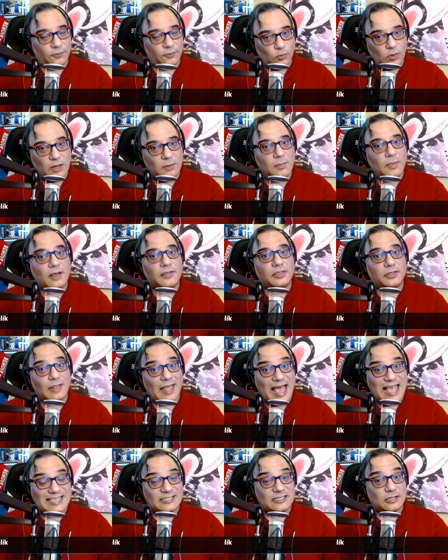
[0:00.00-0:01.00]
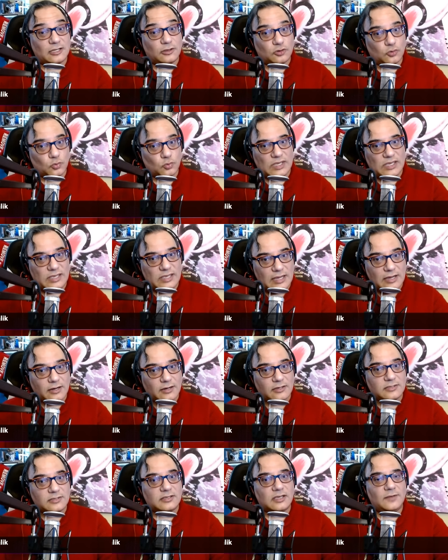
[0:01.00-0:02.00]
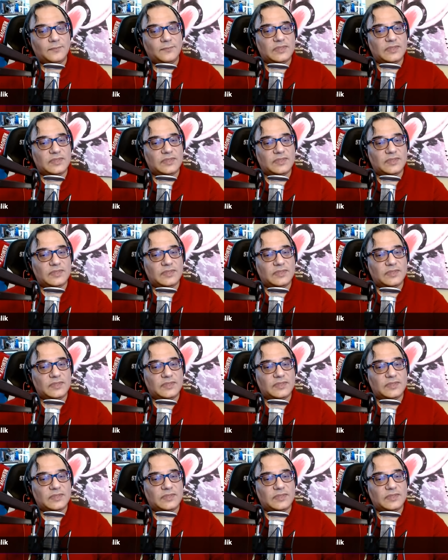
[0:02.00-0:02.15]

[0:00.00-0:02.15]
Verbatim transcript: for 1 month, lasted 3 years,